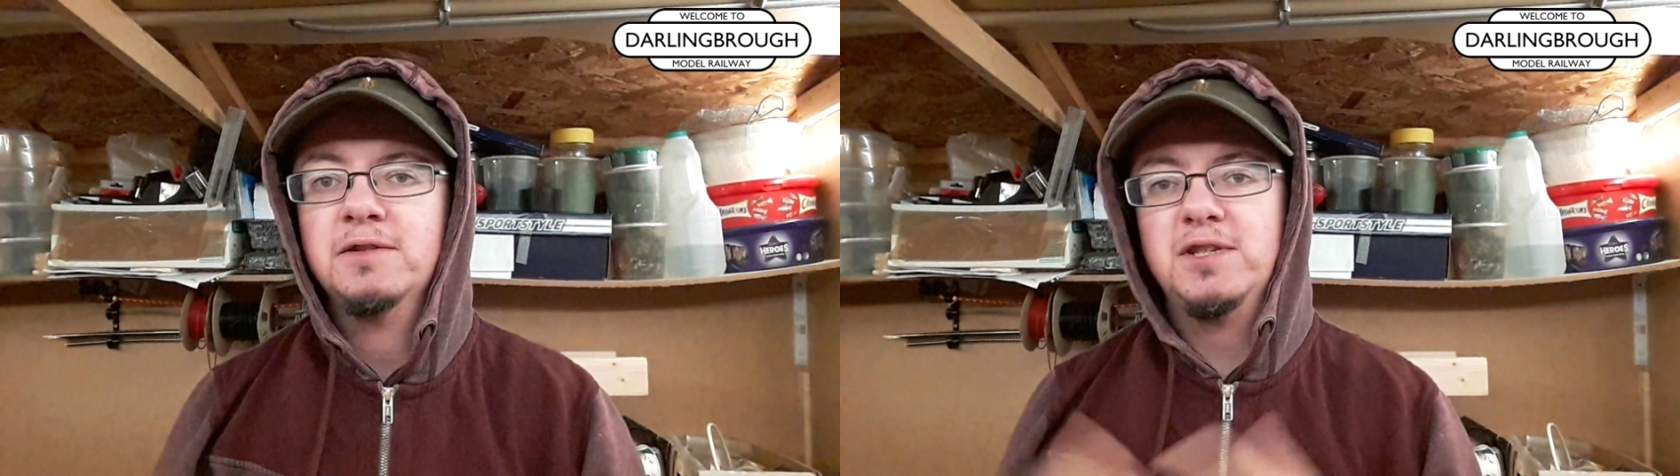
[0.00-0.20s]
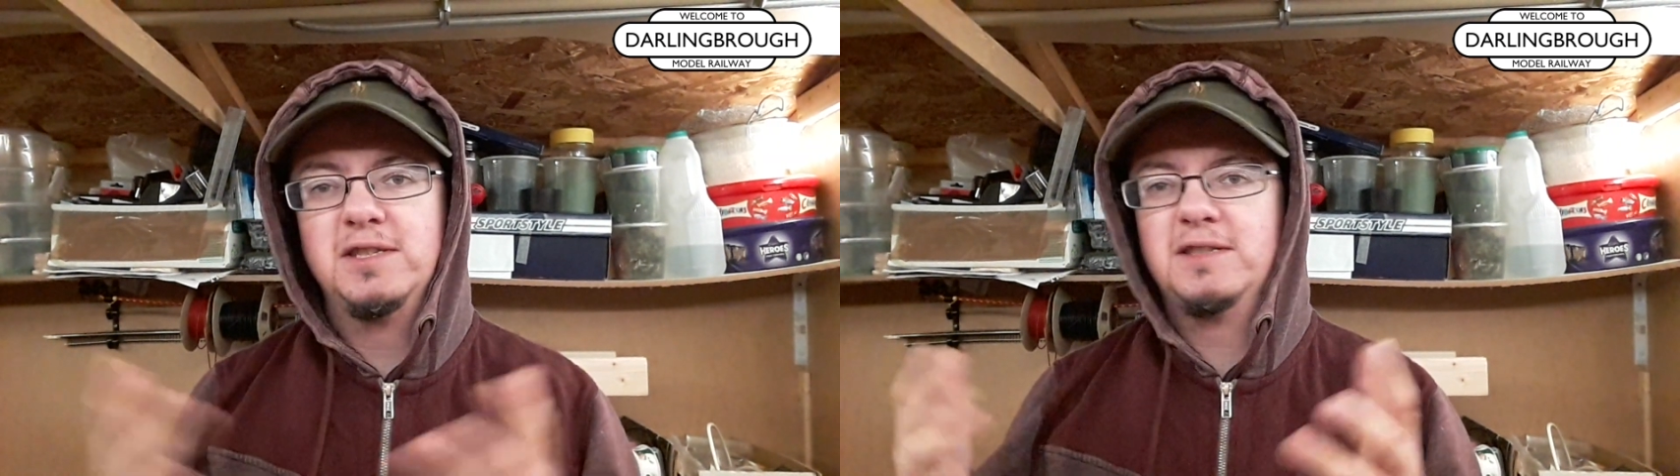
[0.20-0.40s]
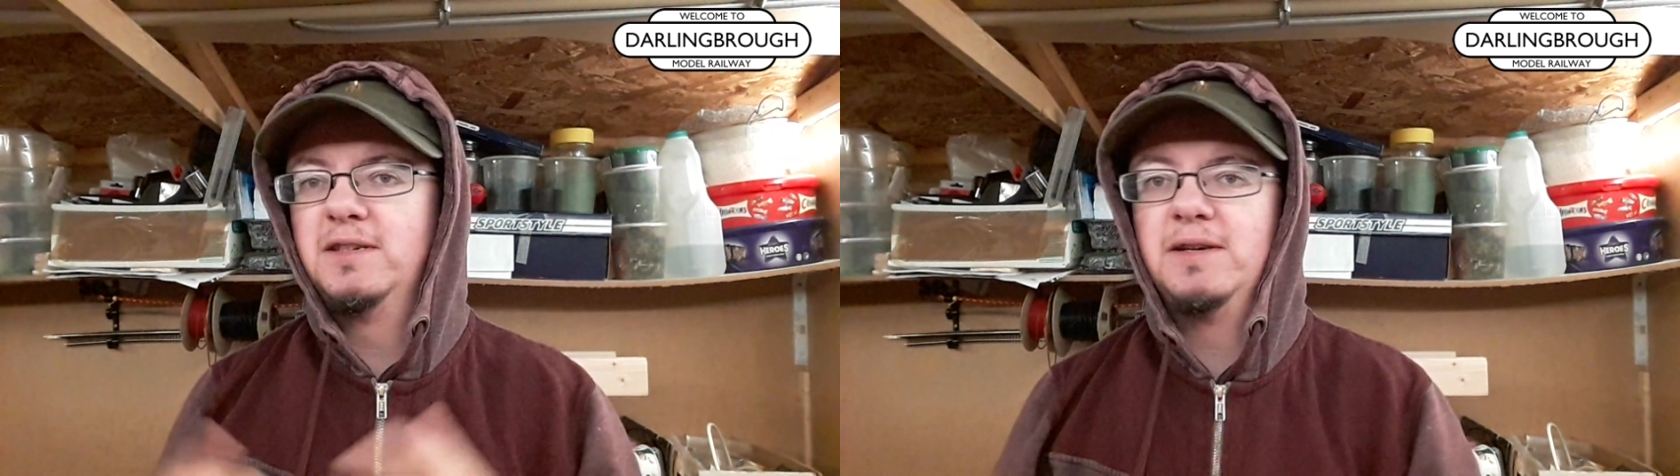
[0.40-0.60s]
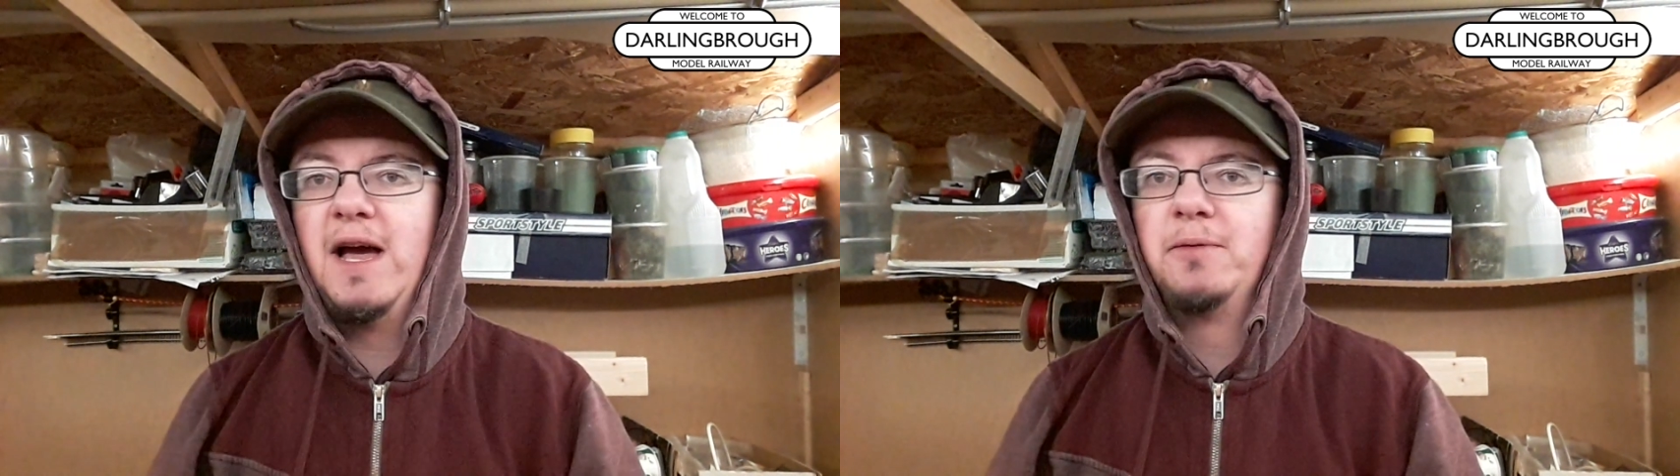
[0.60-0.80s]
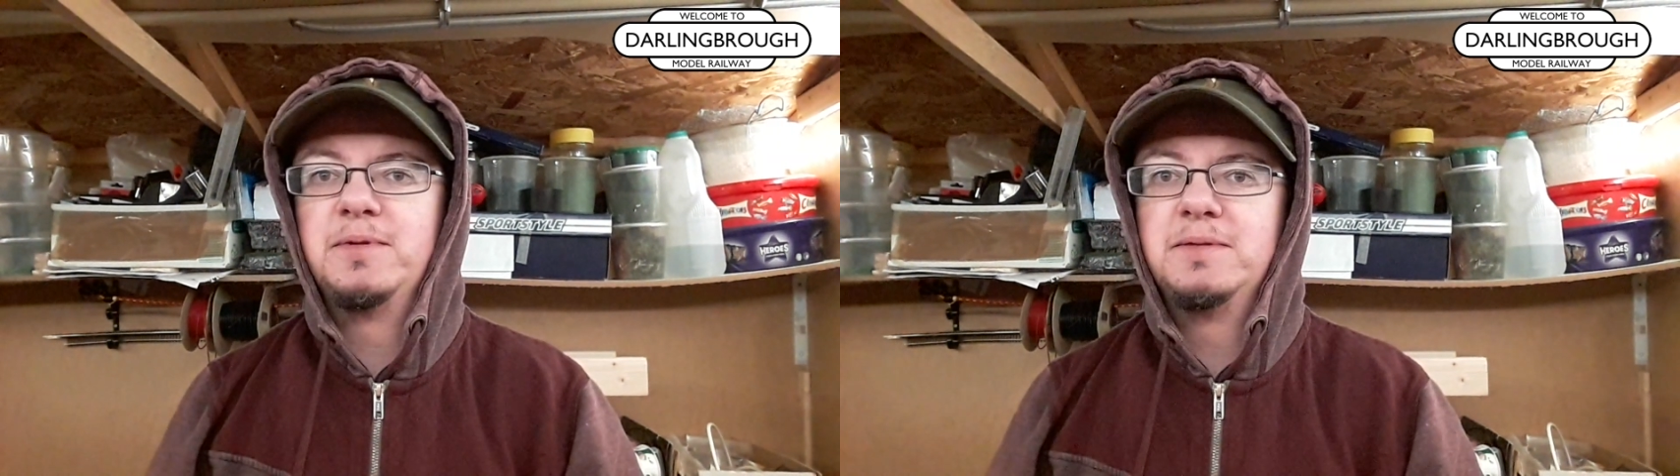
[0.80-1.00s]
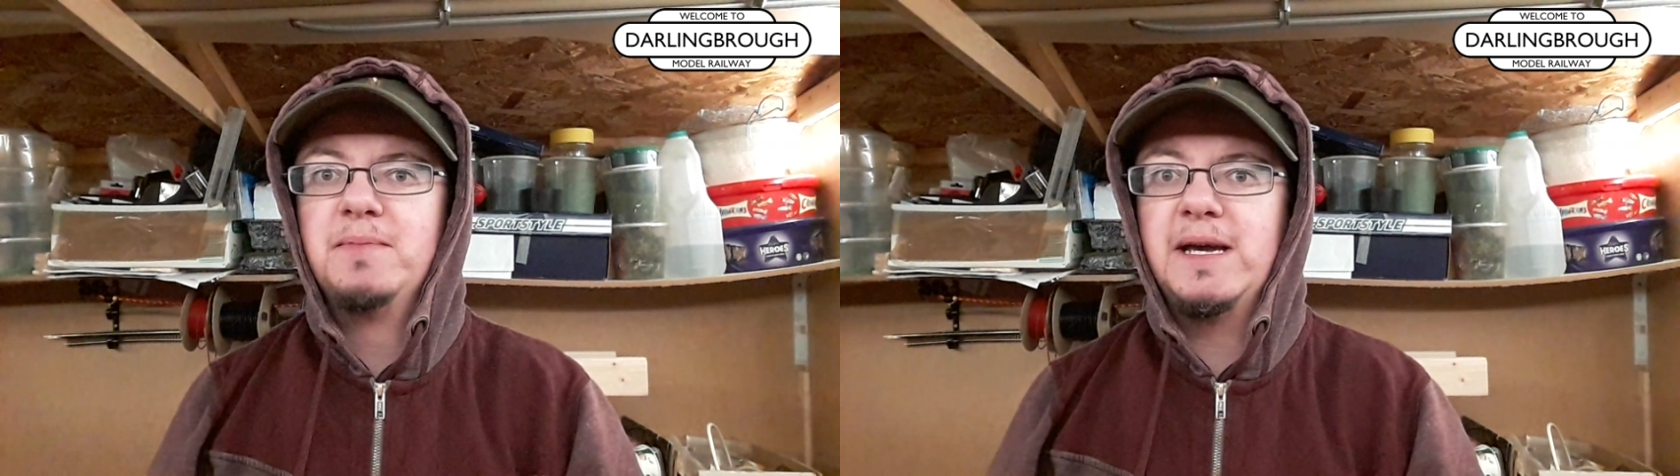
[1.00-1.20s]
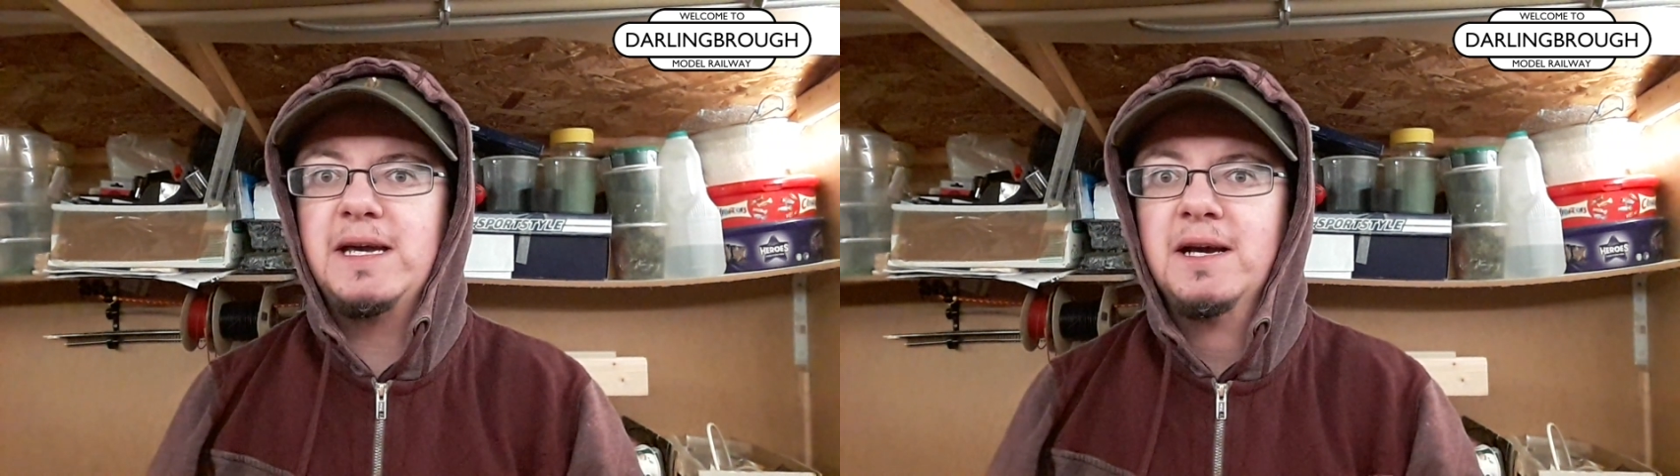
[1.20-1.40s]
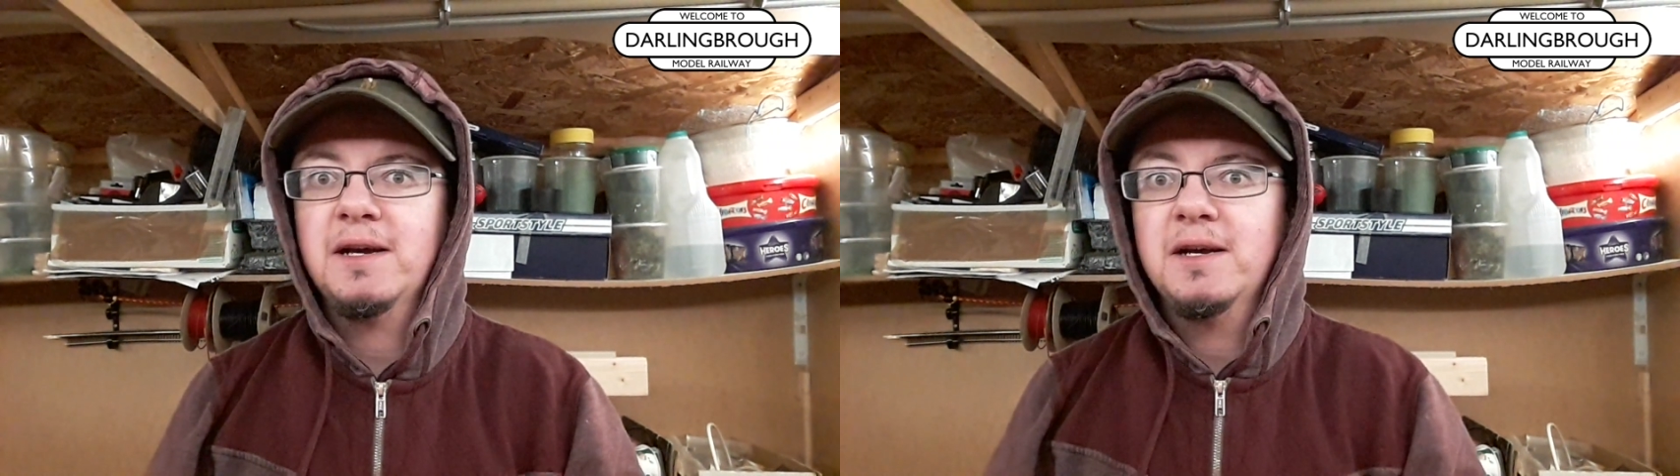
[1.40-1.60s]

Just helps me